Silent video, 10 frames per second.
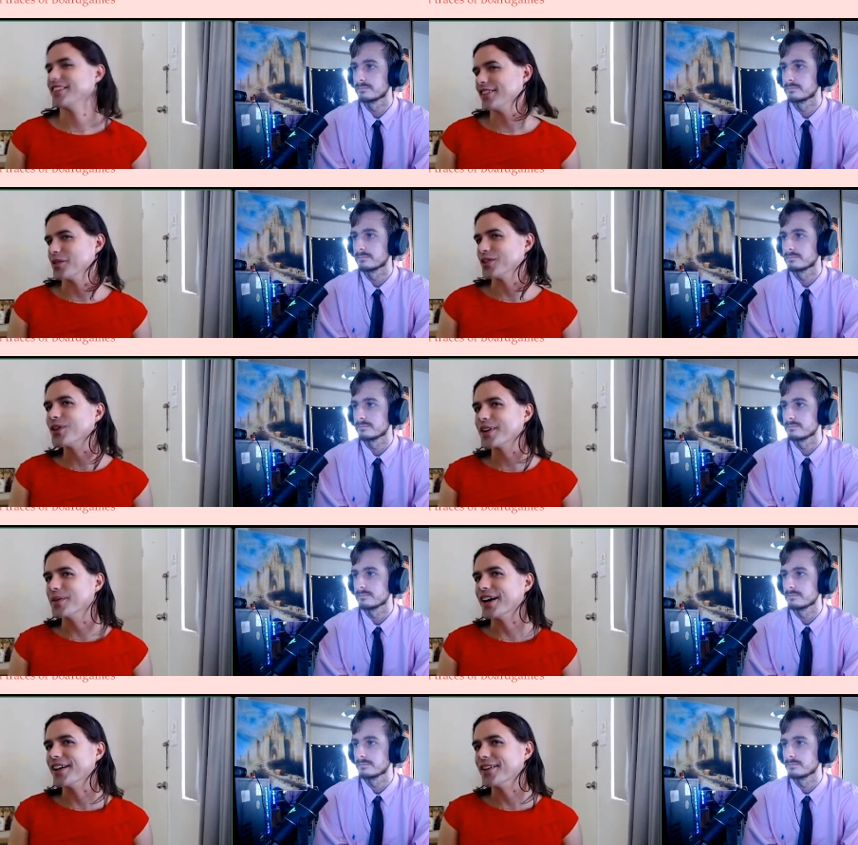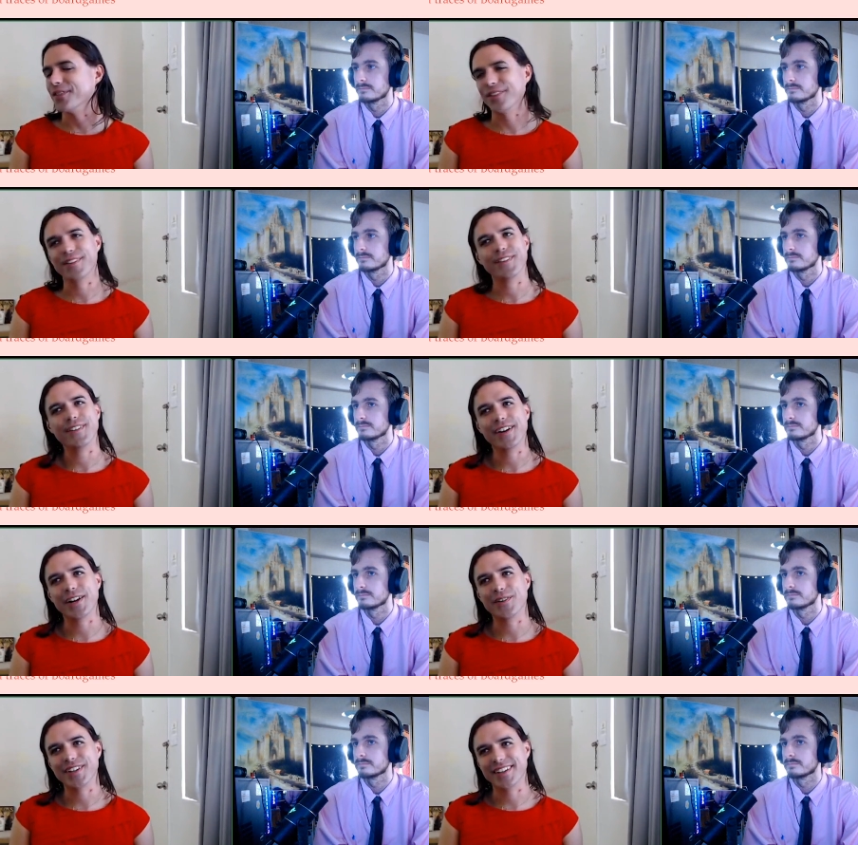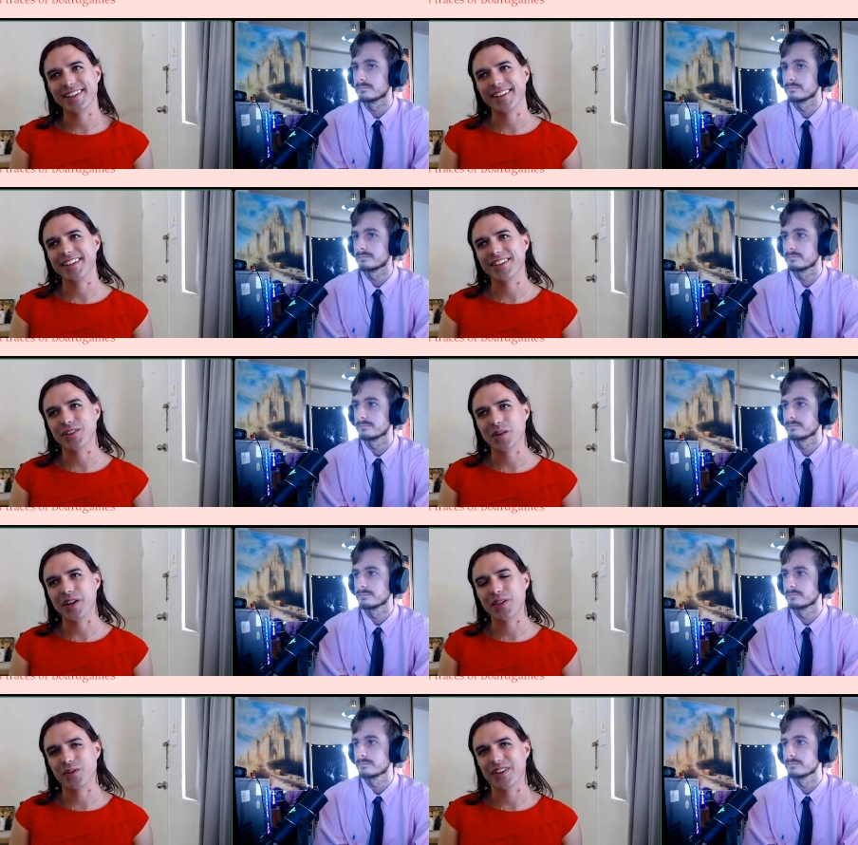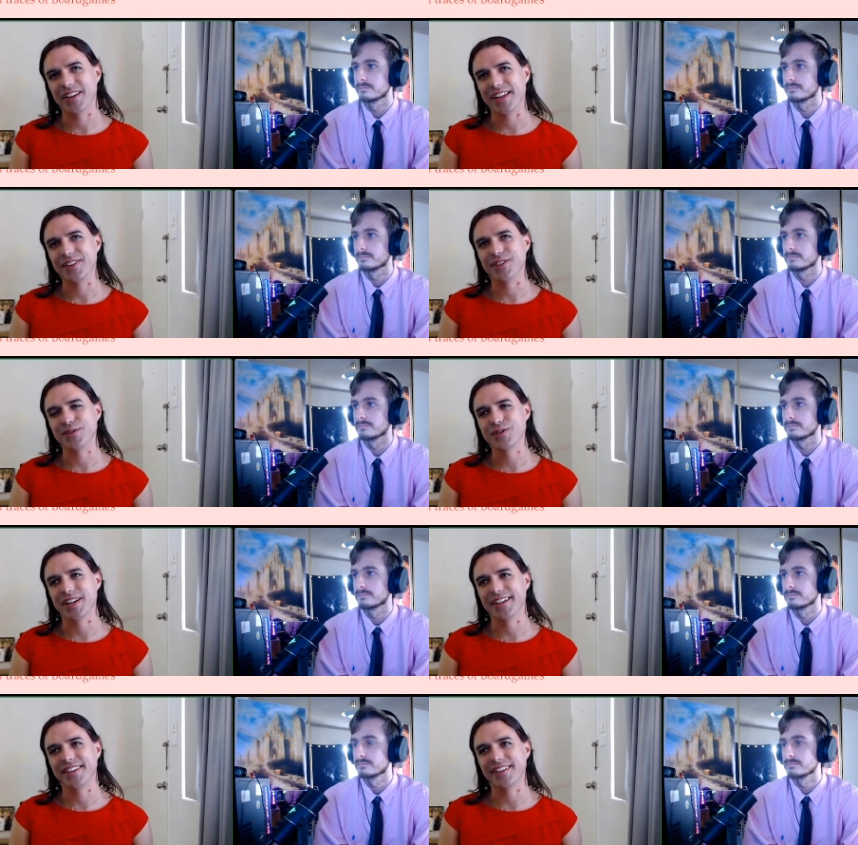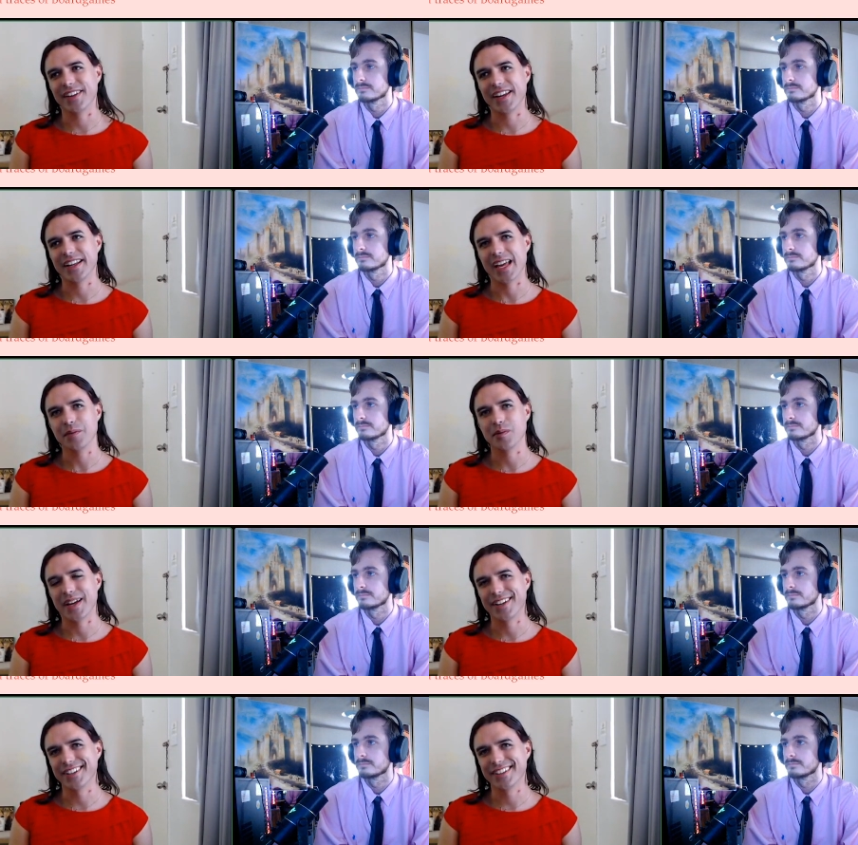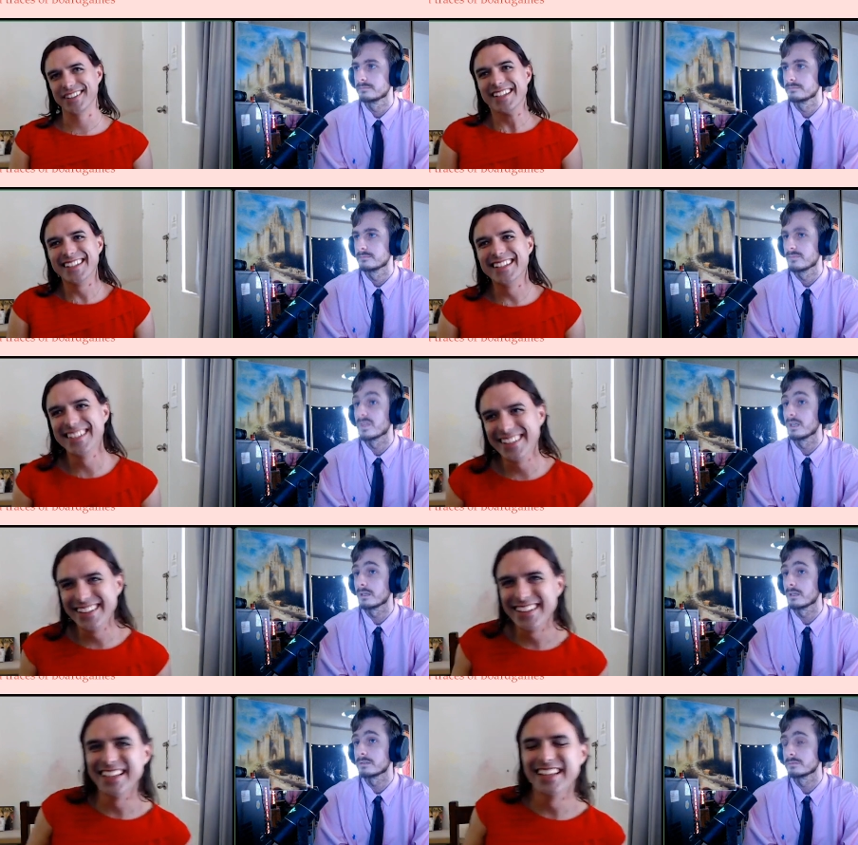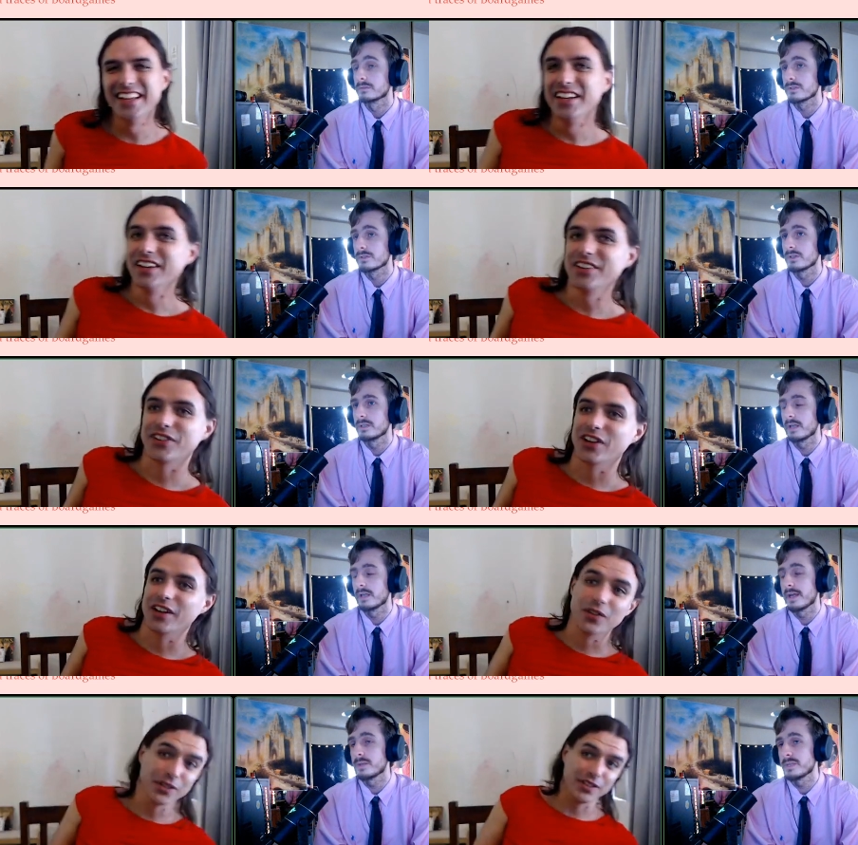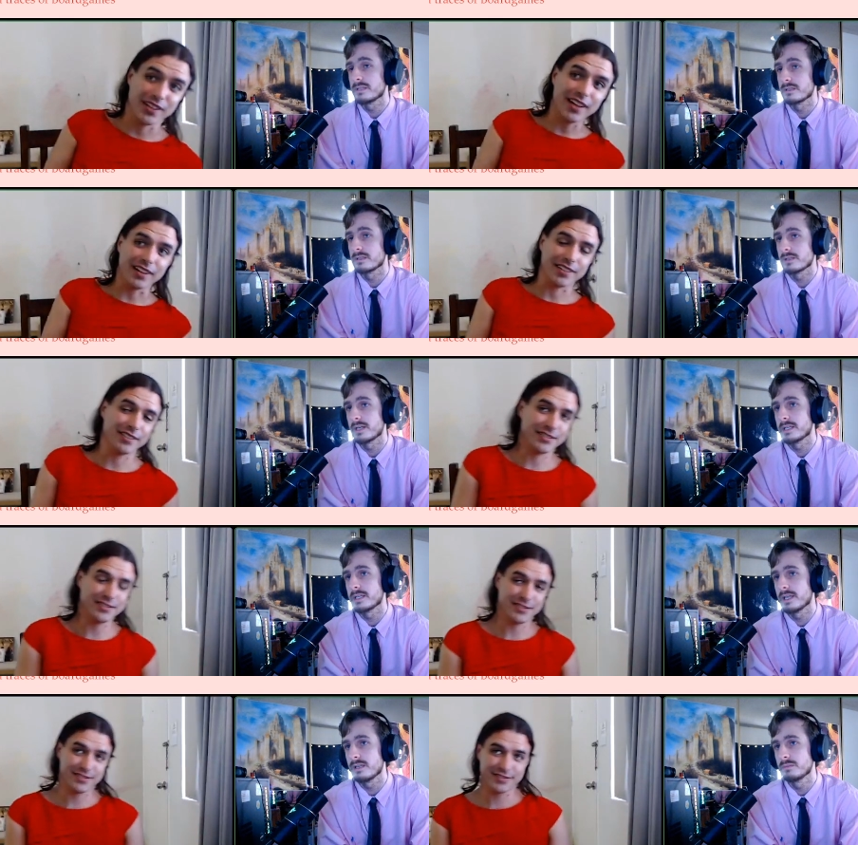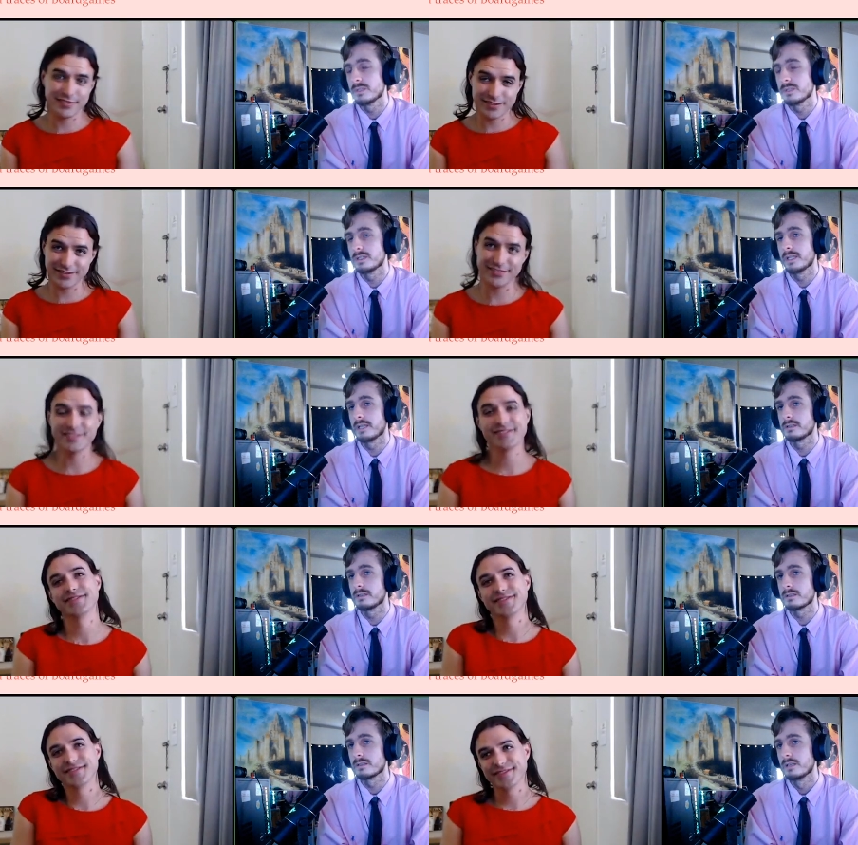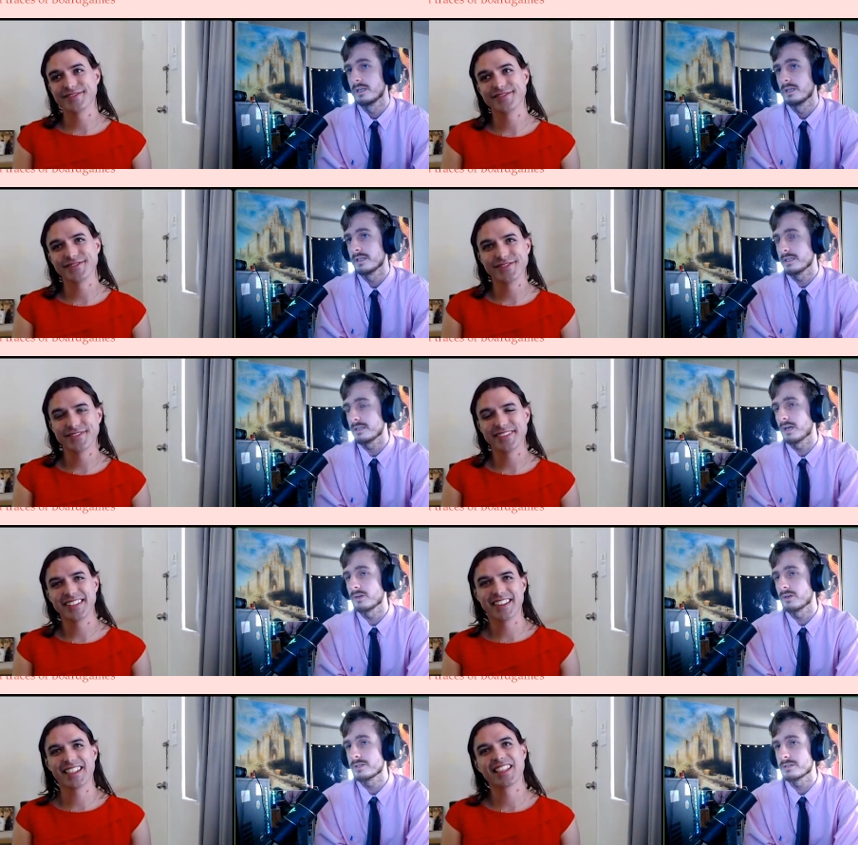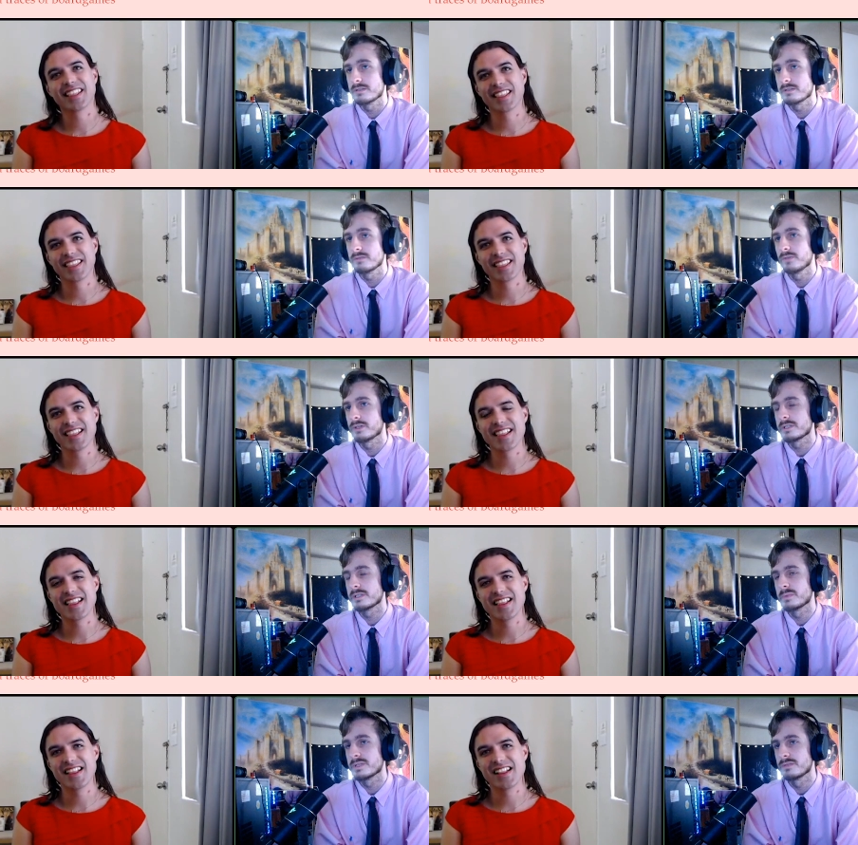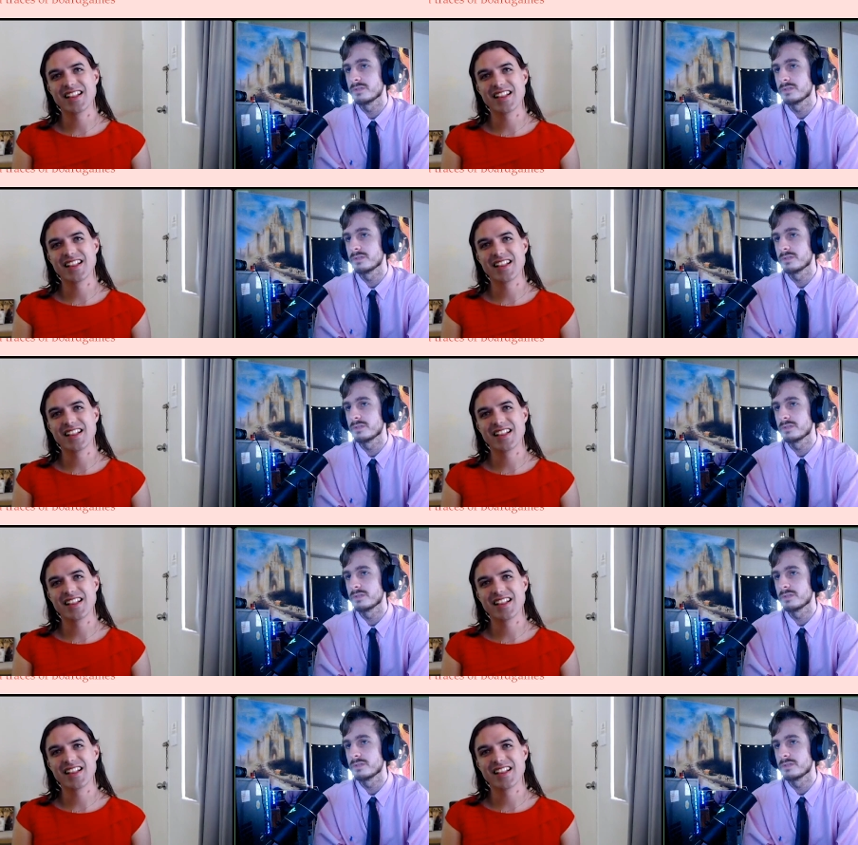Speaker 1: things that we're talking about, or why don't we talk about through the lens of trying to design a game about it?
Speaker 2: Yeah. So, so how do we design a game that encourages very specific